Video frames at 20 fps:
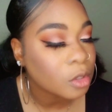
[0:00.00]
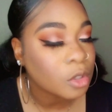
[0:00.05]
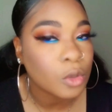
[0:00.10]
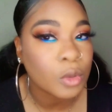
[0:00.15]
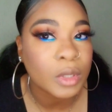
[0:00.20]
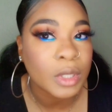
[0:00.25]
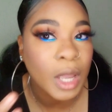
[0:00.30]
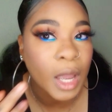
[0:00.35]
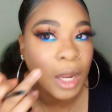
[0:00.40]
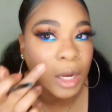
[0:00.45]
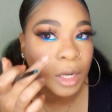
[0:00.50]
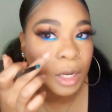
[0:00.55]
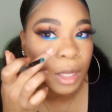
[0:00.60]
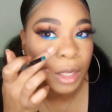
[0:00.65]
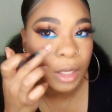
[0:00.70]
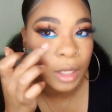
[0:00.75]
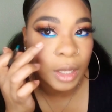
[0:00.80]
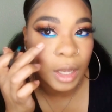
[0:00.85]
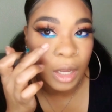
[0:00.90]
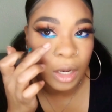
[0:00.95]
So it's kind
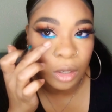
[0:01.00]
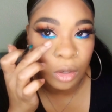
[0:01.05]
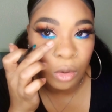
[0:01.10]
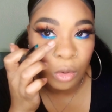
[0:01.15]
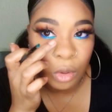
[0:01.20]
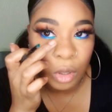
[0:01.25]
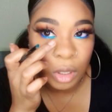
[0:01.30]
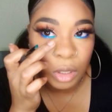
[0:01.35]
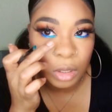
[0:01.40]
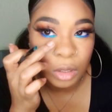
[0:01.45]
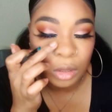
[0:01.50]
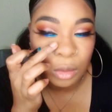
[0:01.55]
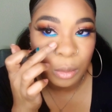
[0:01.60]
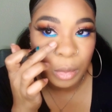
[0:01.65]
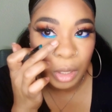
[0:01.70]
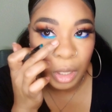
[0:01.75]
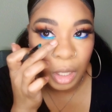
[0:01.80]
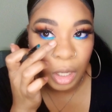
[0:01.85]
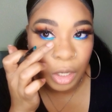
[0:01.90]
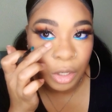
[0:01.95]
of going a little
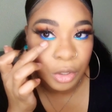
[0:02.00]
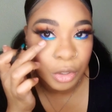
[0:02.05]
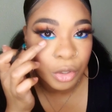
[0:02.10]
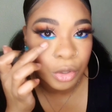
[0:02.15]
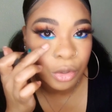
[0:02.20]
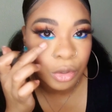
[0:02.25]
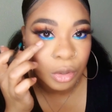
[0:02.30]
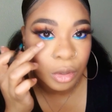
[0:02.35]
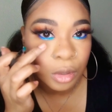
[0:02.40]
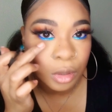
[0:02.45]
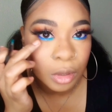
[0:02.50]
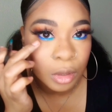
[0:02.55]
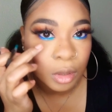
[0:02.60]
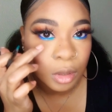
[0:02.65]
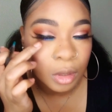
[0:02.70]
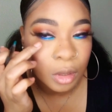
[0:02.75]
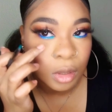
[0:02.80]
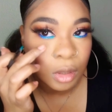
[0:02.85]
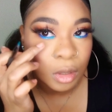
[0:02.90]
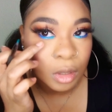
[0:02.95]
bit under,
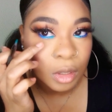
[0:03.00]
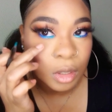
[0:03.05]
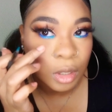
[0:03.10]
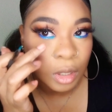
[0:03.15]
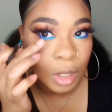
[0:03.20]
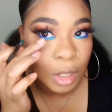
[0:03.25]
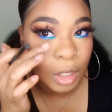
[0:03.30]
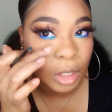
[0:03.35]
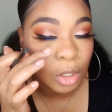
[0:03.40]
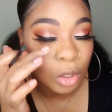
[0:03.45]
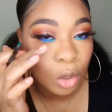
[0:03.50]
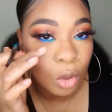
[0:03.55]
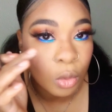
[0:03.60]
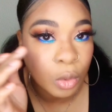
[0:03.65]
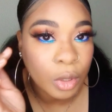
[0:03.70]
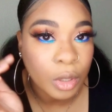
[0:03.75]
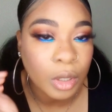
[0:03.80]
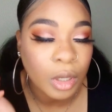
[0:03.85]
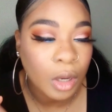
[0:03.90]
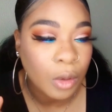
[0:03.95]
like
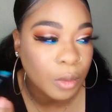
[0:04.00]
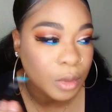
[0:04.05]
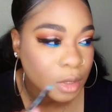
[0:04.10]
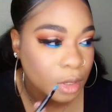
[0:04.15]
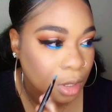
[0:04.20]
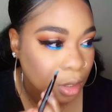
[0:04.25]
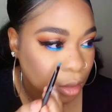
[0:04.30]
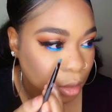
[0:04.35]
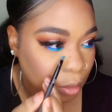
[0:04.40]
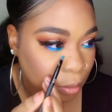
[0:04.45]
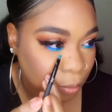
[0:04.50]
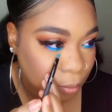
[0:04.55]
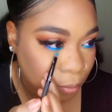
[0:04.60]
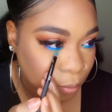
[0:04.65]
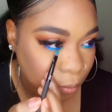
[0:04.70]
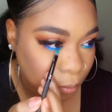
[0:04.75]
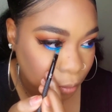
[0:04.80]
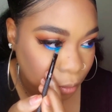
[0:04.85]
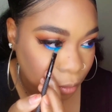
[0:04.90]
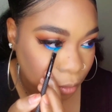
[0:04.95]
lower, I would say,
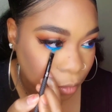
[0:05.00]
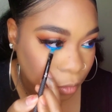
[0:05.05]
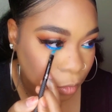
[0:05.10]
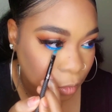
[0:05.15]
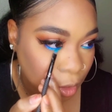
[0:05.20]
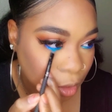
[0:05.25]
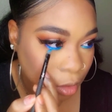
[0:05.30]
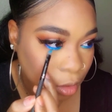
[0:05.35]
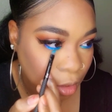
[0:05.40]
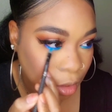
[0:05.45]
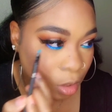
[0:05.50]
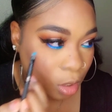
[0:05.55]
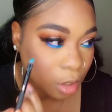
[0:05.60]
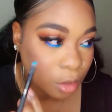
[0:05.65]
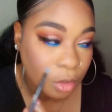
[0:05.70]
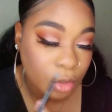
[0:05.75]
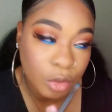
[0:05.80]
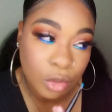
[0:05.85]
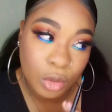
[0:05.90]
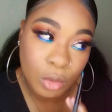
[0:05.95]
than the
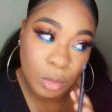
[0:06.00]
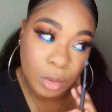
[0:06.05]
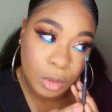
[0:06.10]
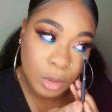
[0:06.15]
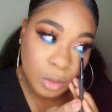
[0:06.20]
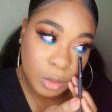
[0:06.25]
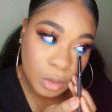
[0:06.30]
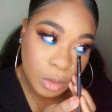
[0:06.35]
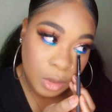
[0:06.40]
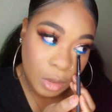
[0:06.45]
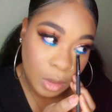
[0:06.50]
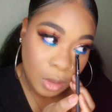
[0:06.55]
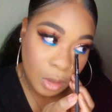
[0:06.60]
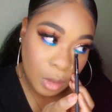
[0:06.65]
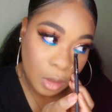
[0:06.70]
other two blues.